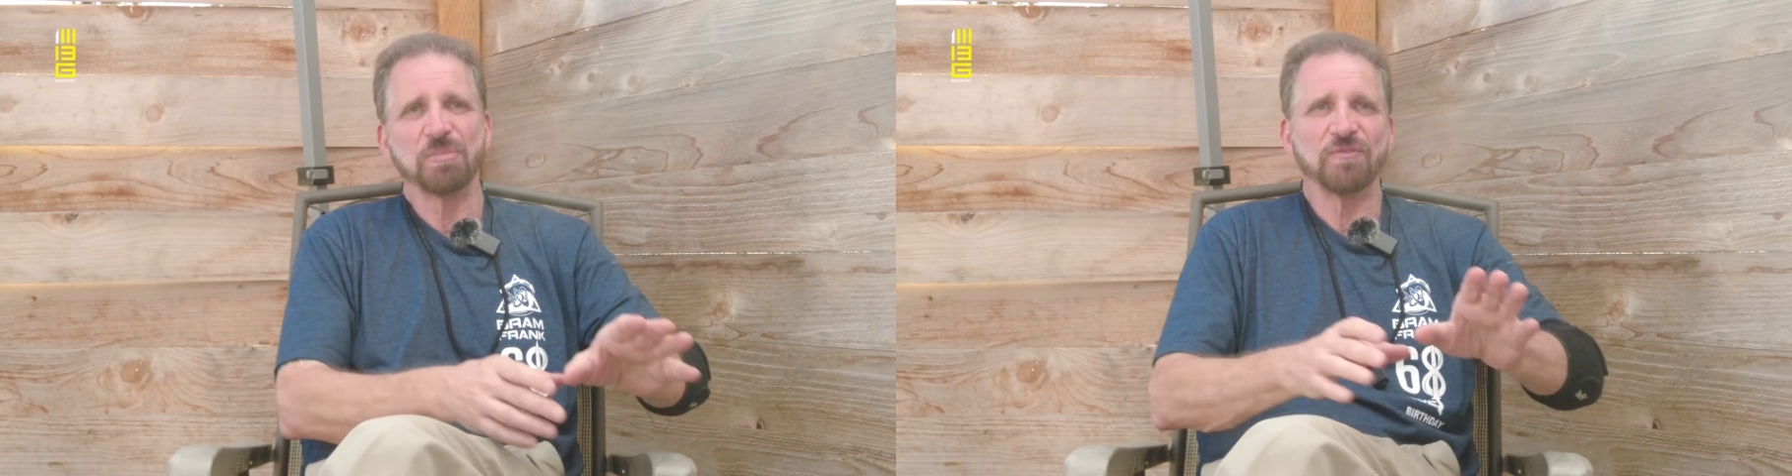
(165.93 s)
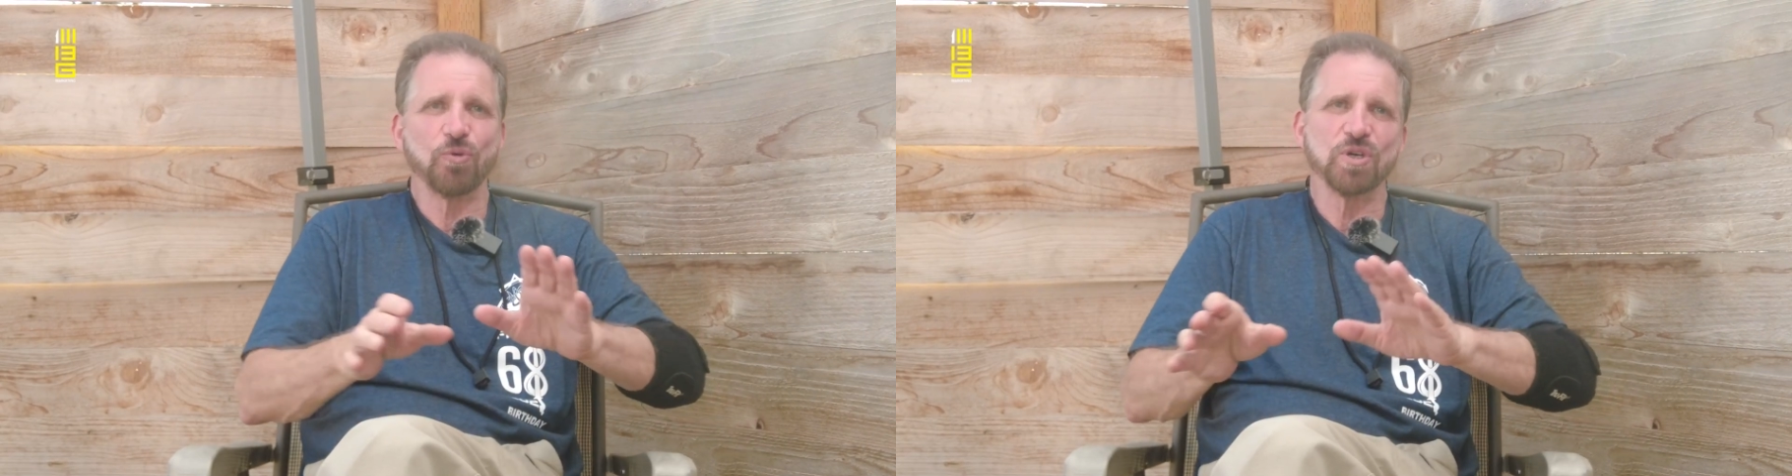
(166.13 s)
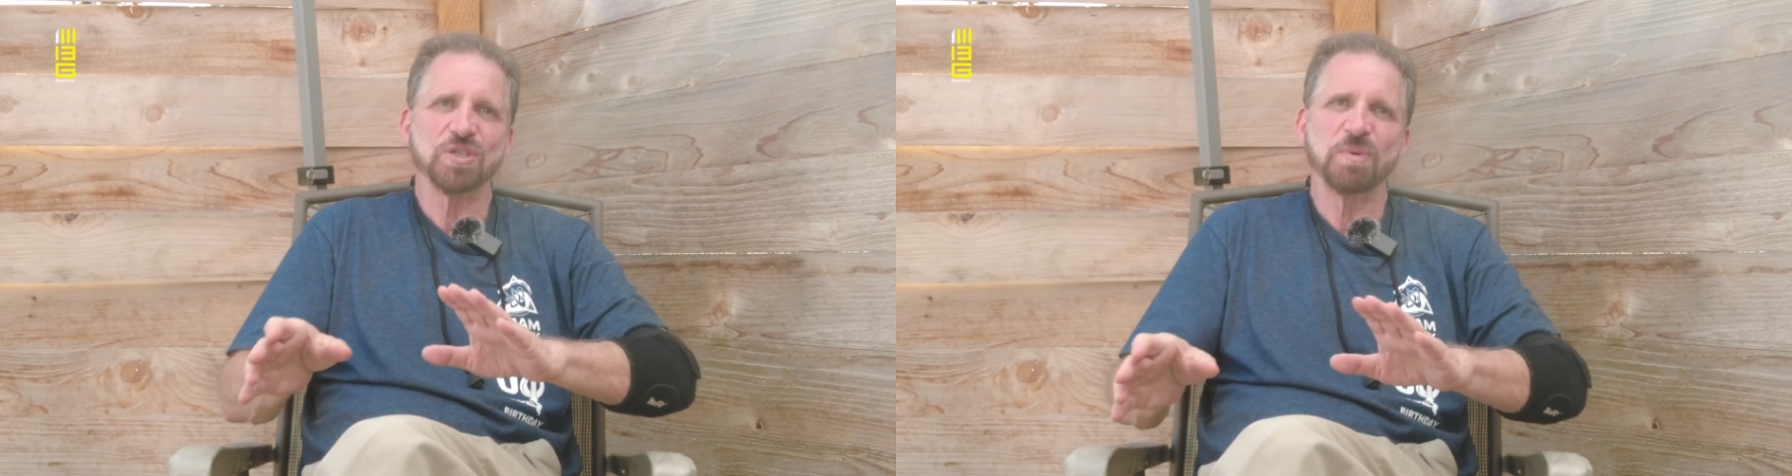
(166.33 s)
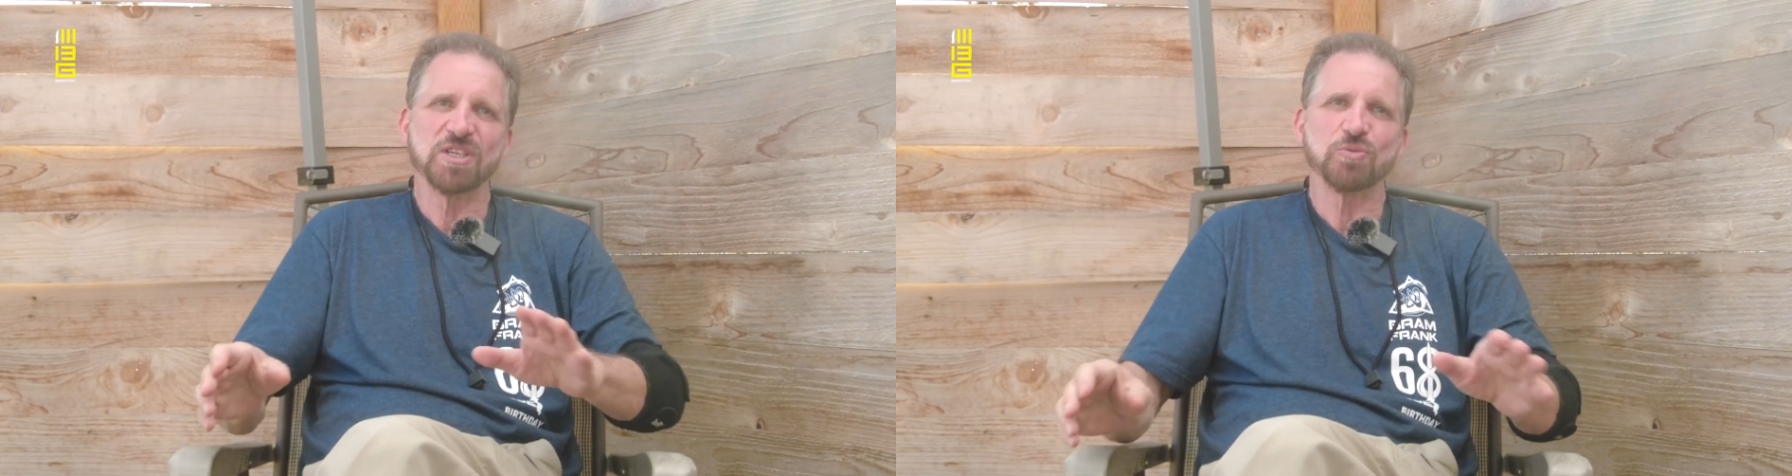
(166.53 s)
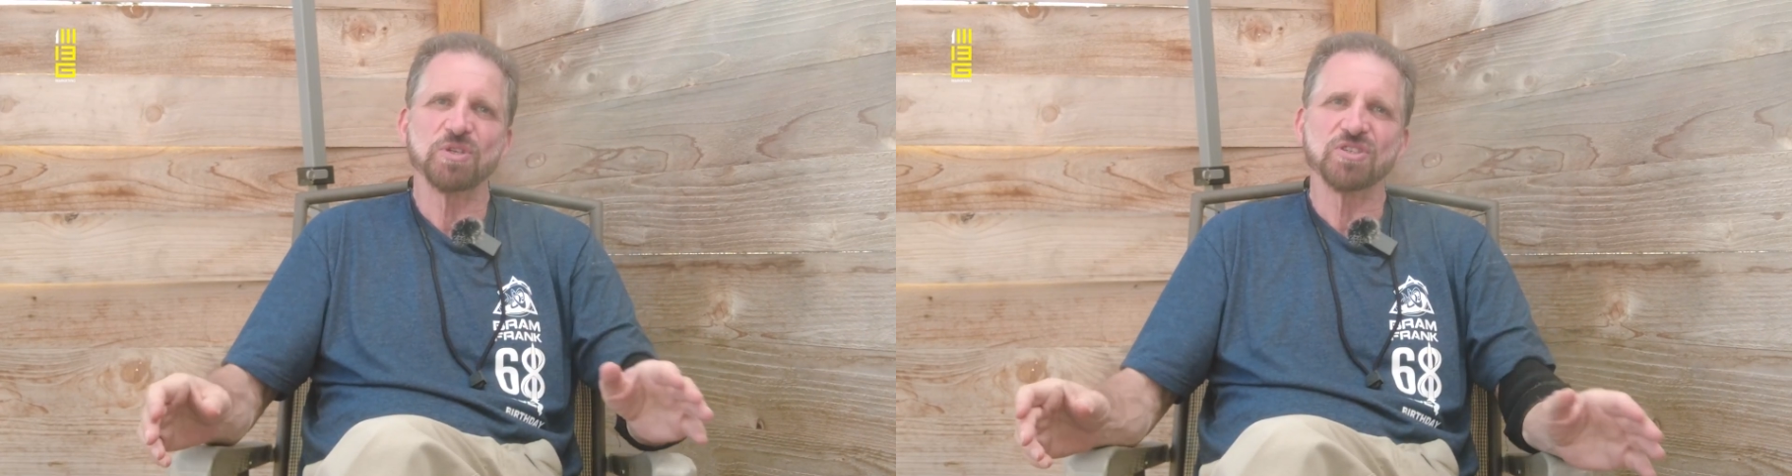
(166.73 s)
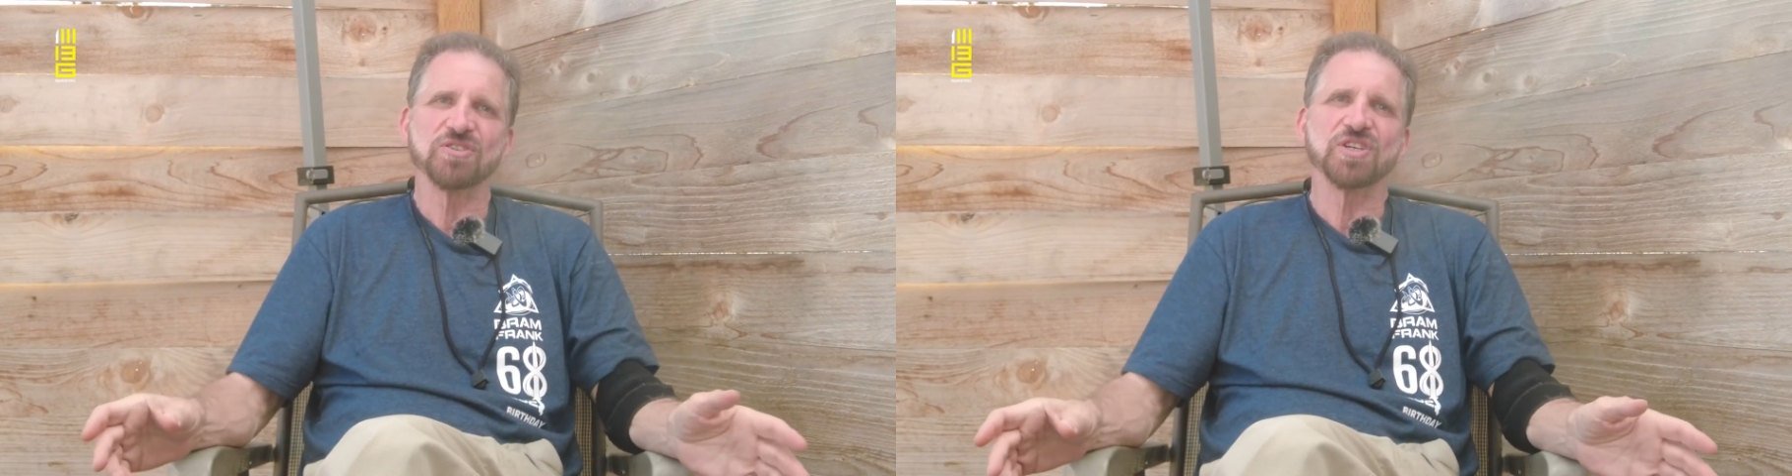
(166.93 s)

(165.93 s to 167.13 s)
Before she passed away, she goes,